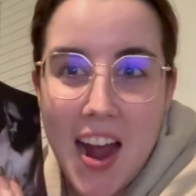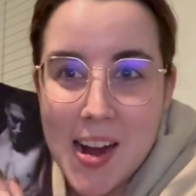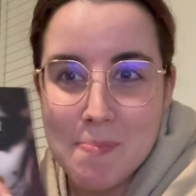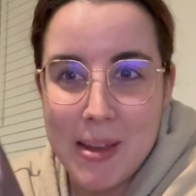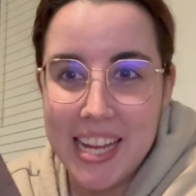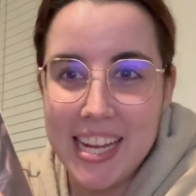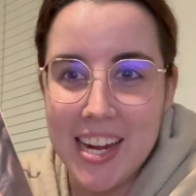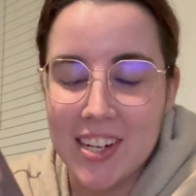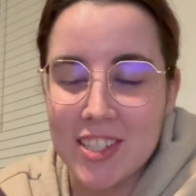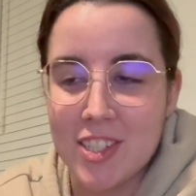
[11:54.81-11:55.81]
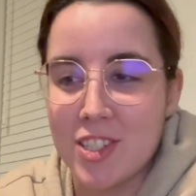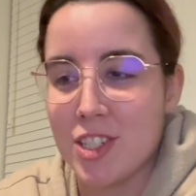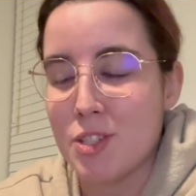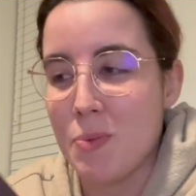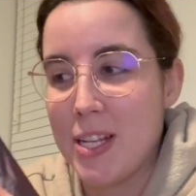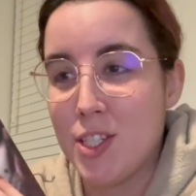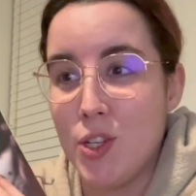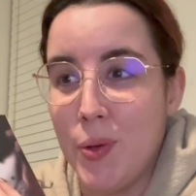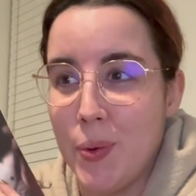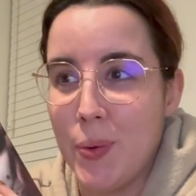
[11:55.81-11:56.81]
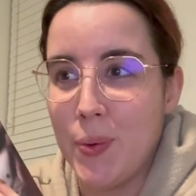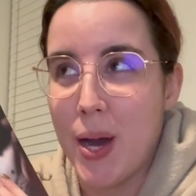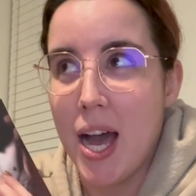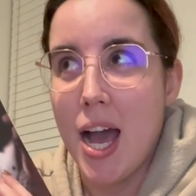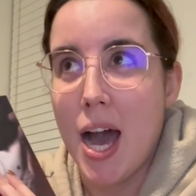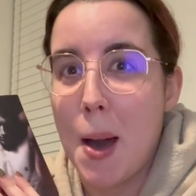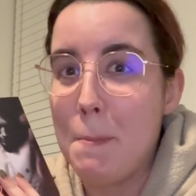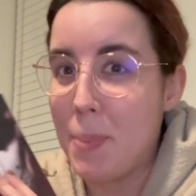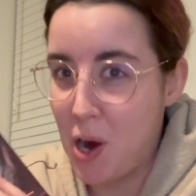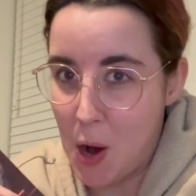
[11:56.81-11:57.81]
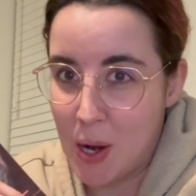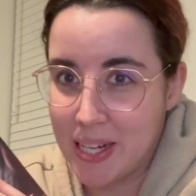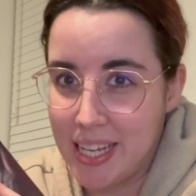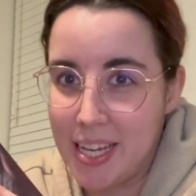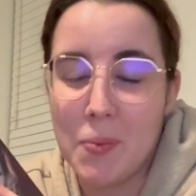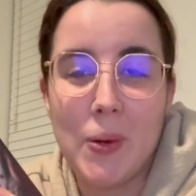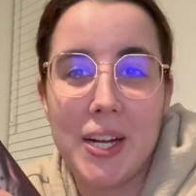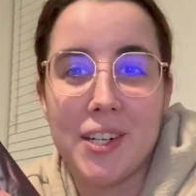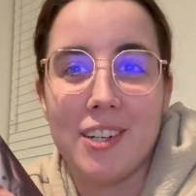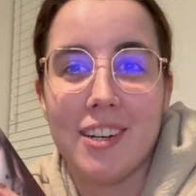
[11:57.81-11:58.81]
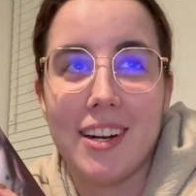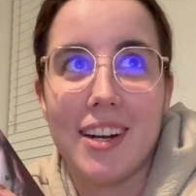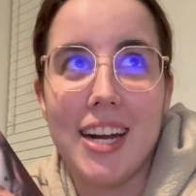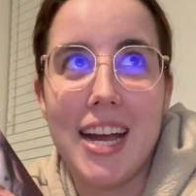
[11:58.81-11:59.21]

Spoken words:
our main character just went to a party where her